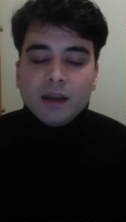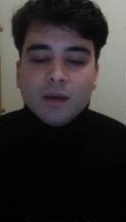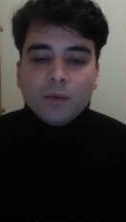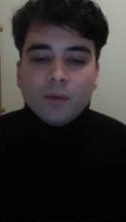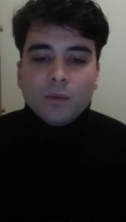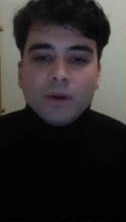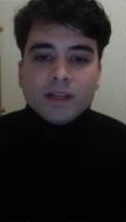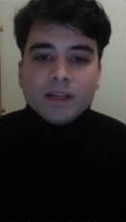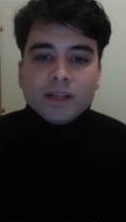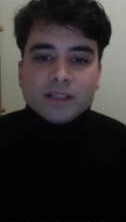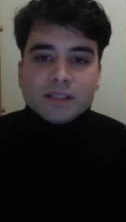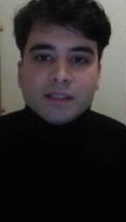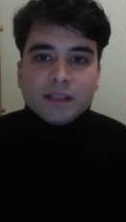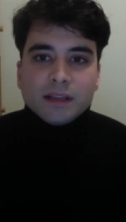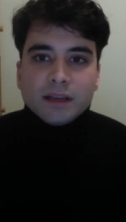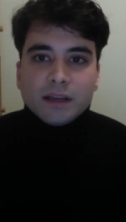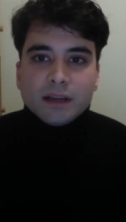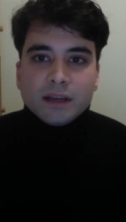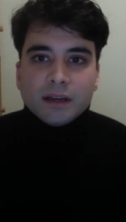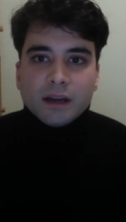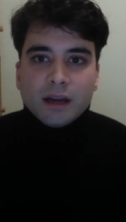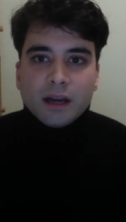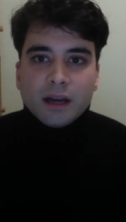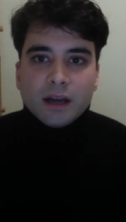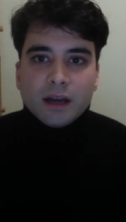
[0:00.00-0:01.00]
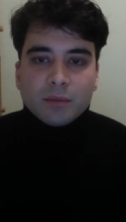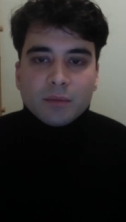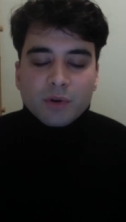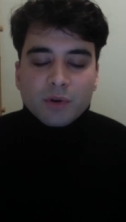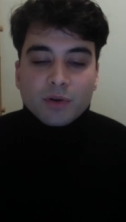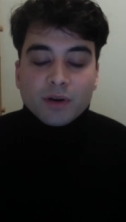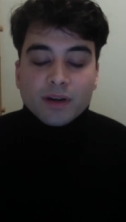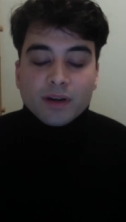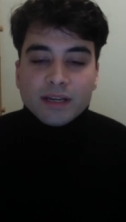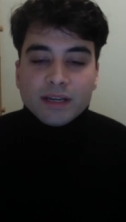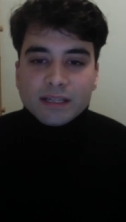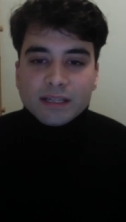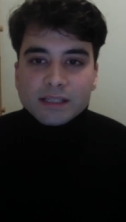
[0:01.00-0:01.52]
what is the um,
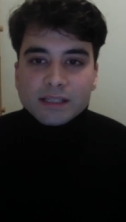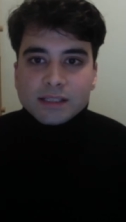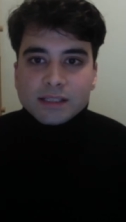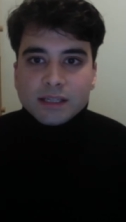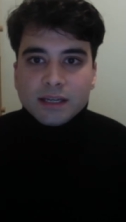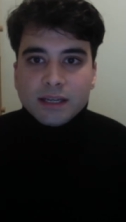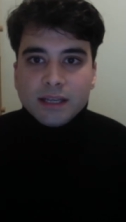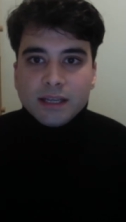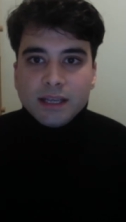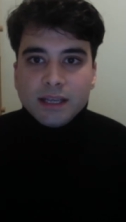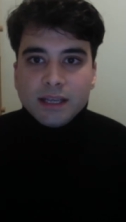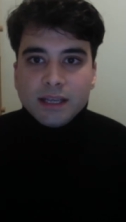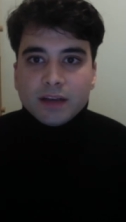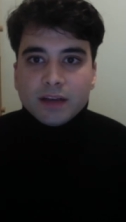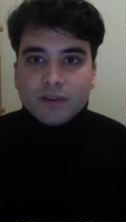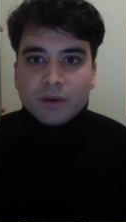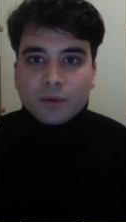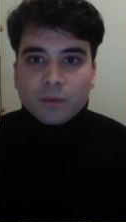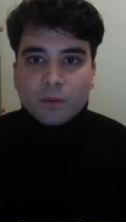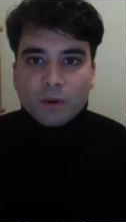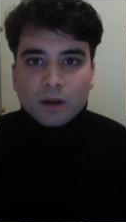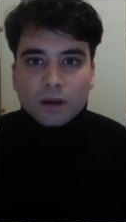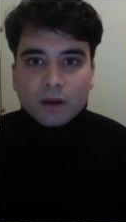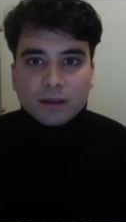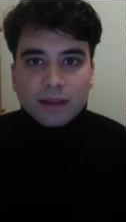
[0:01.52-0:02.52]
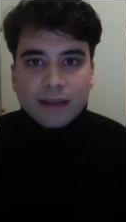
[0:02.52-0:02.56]
chronicity of your work?